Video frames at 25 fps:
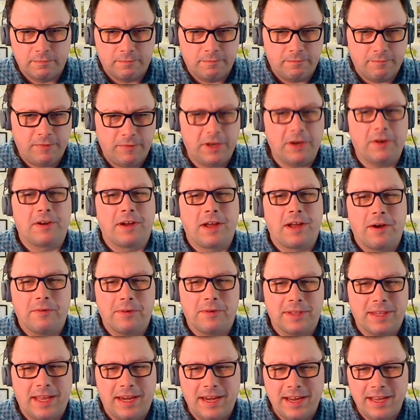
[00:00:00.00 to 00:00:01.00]
figuring out
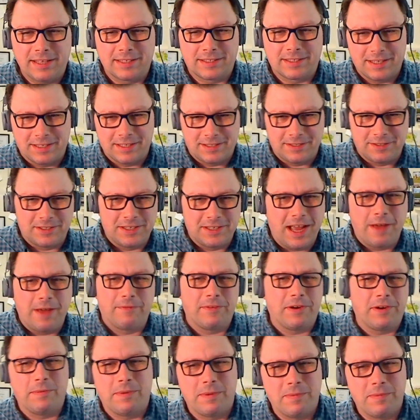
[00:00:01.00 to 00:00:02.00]
what that is because there's
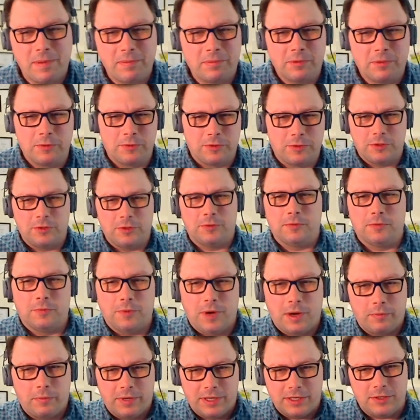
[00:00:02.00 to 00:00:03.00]
not very many people who do
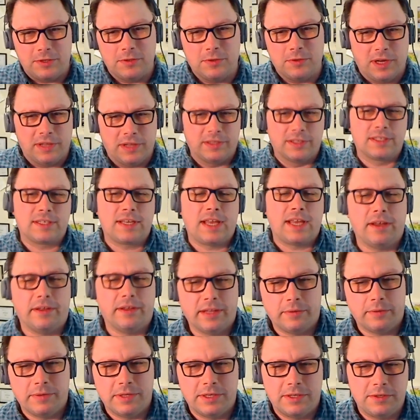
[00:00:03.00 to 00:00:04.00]
what we do on the scale
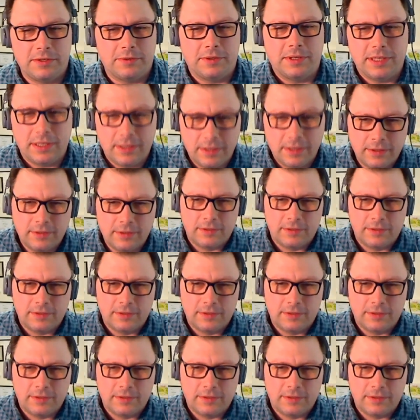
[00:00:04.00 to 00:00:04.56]
that we do it.